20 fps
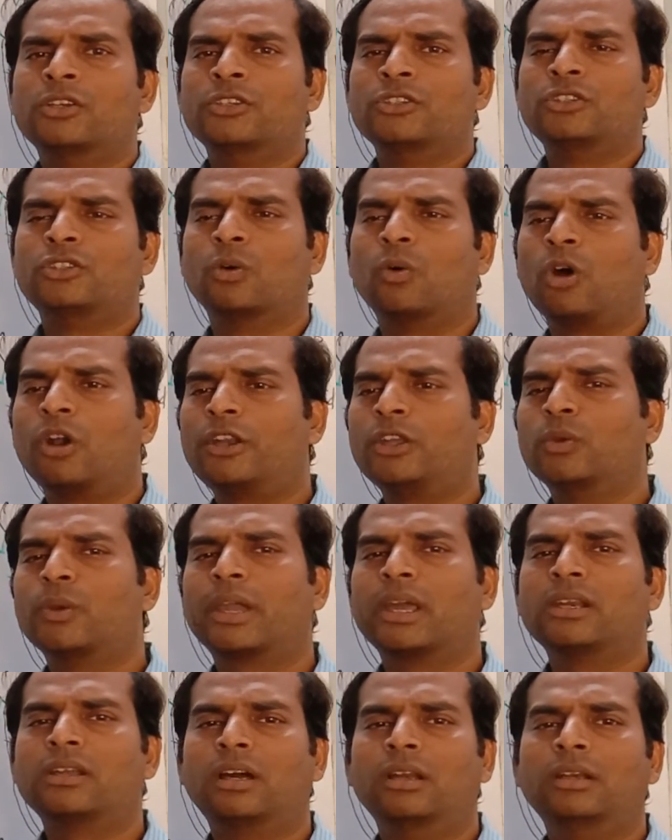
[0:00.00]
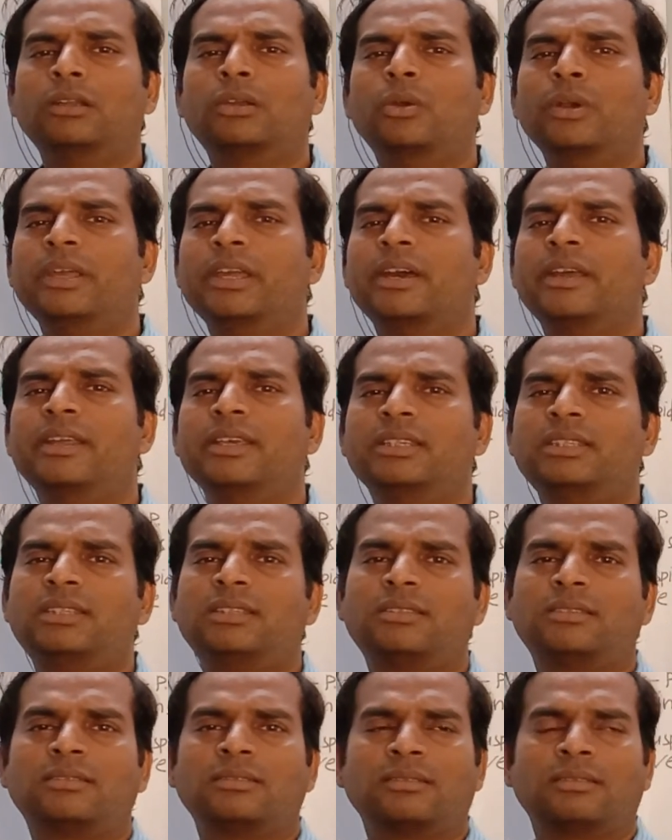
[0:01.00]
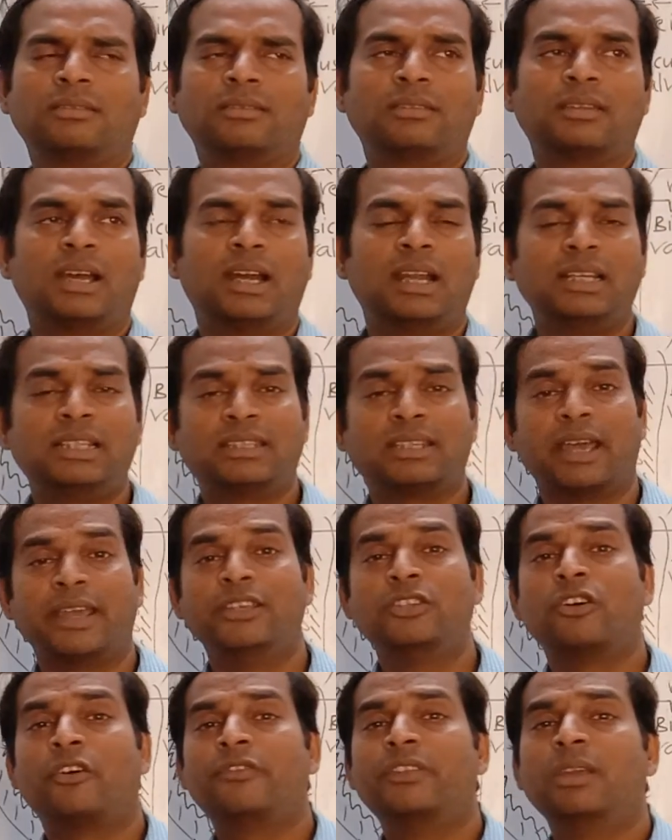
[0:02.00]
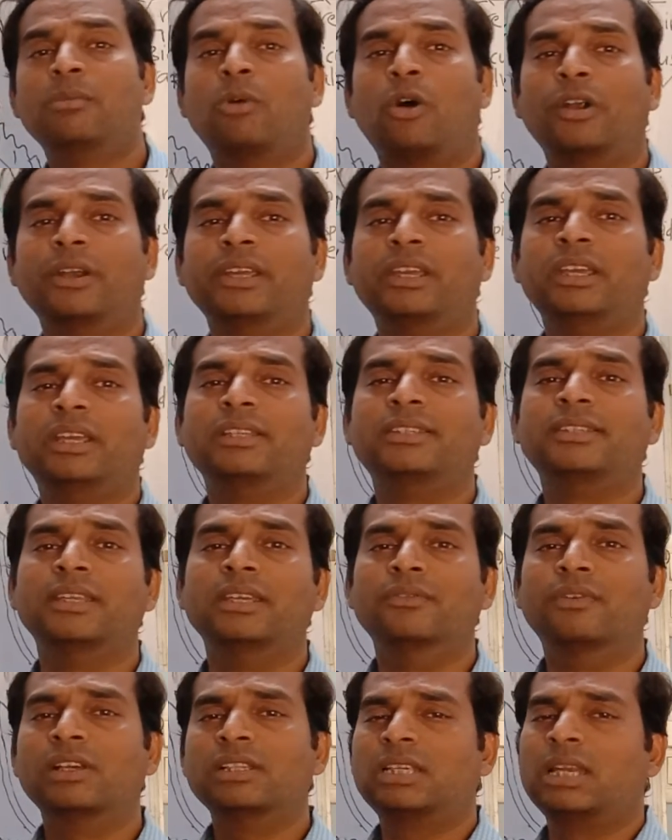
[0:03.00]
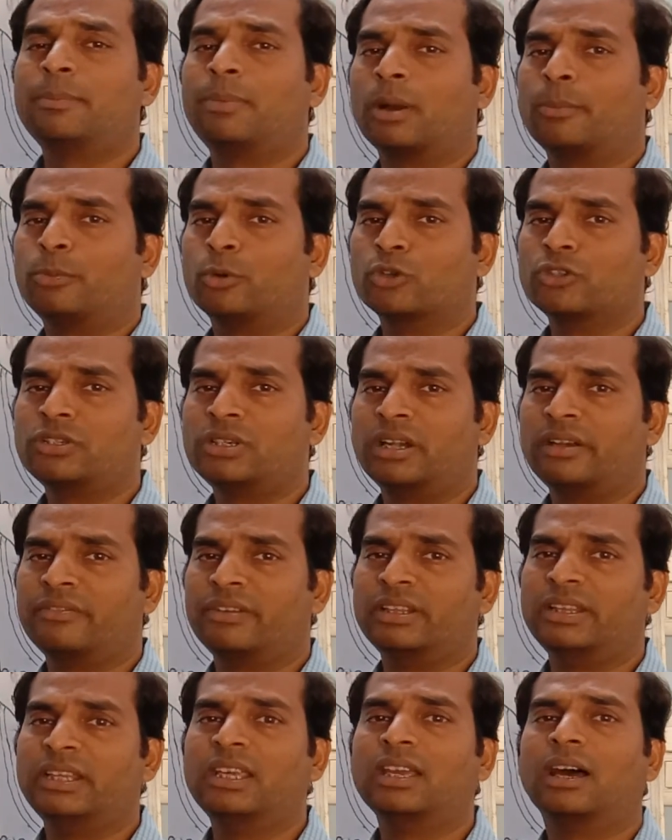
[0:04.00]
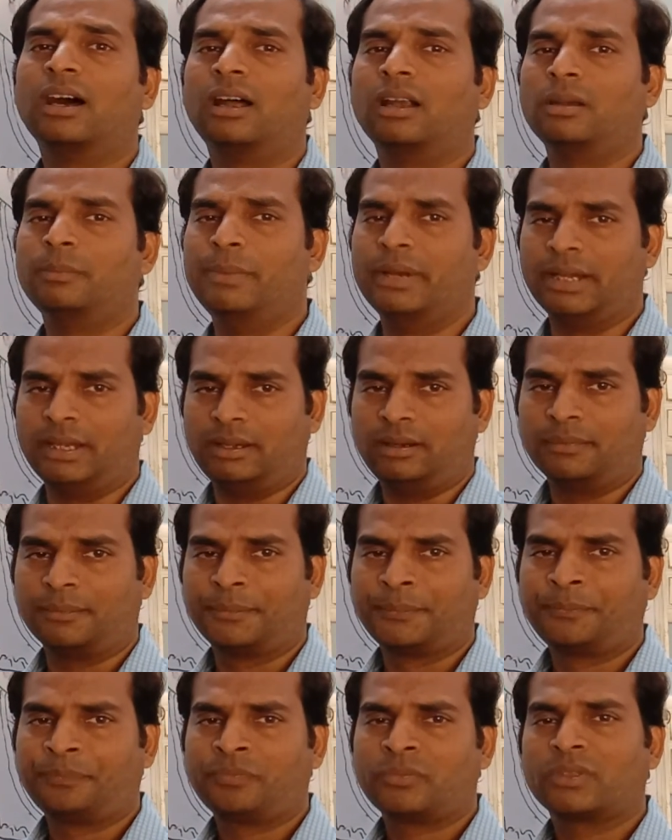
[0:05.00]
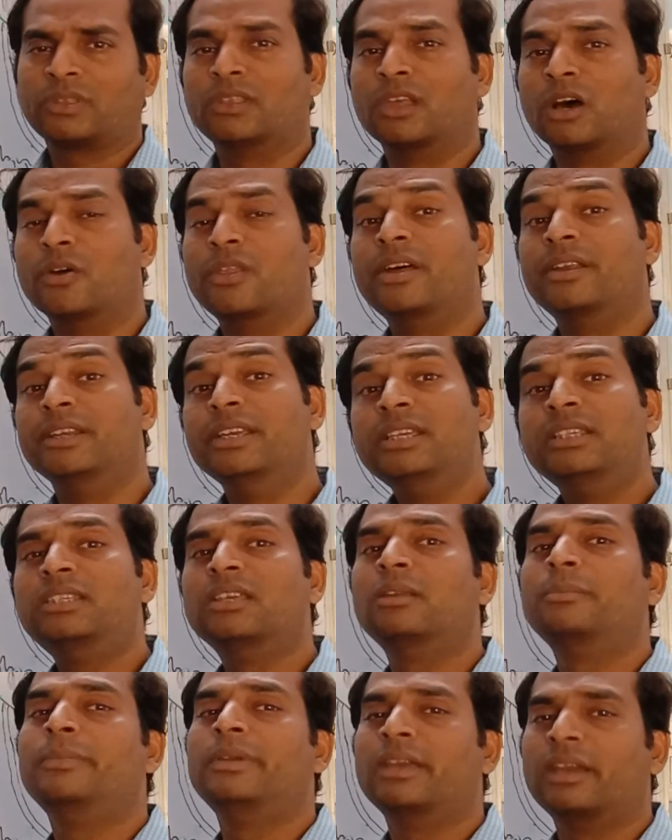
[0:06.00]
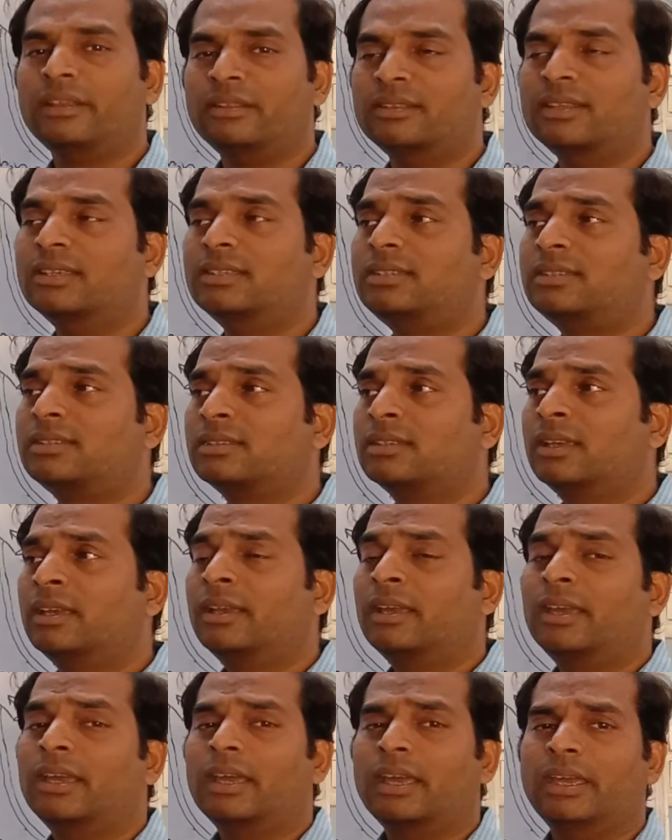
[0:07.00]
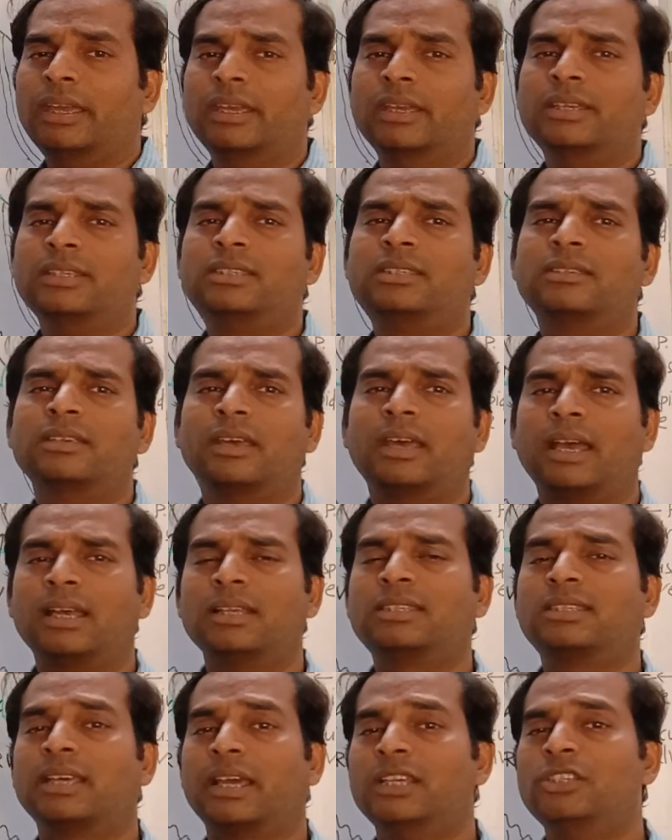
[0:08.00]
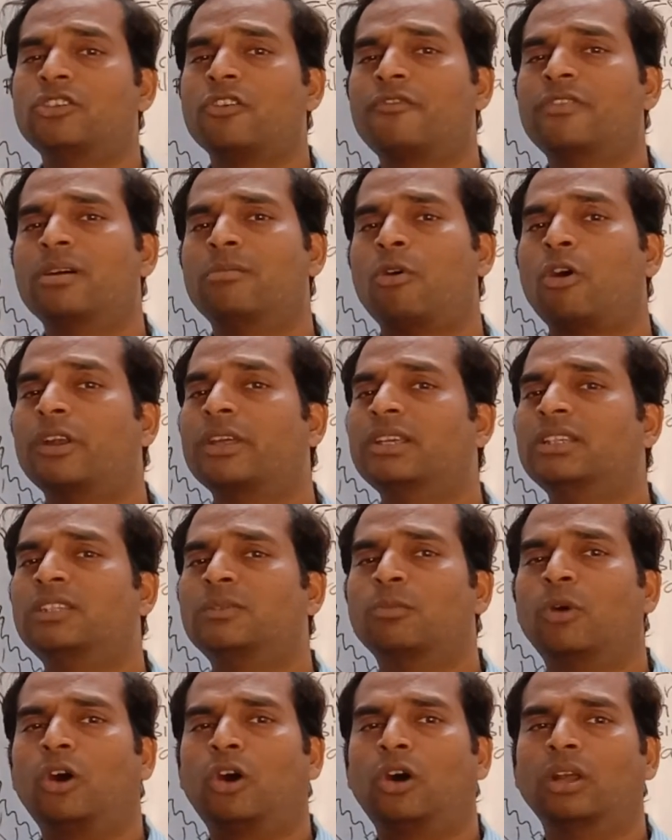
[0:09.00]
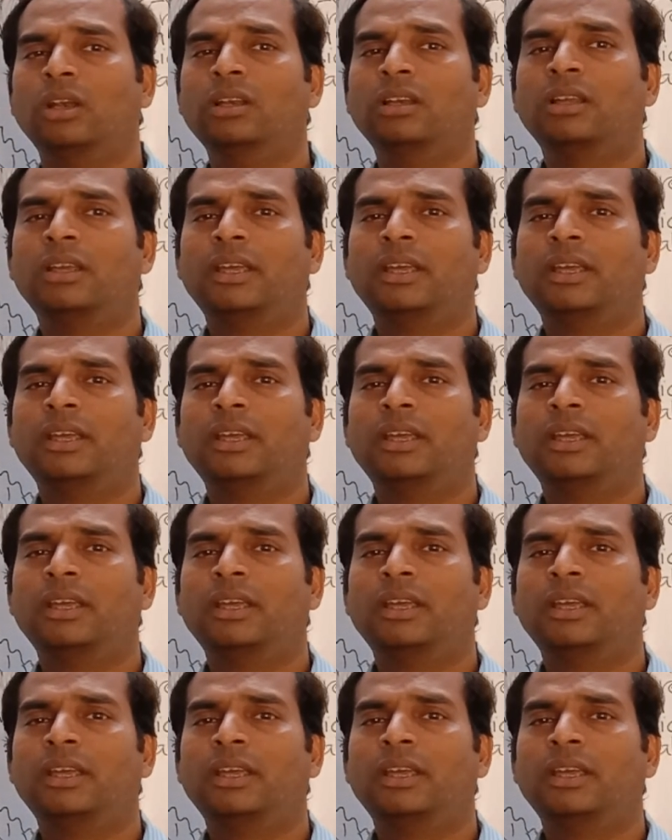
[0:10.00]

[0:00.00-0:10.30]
So what you can conclude here is that size of the body is inversely proportionate with the heartbeat. Now the reason behind this is, as size of the body is small,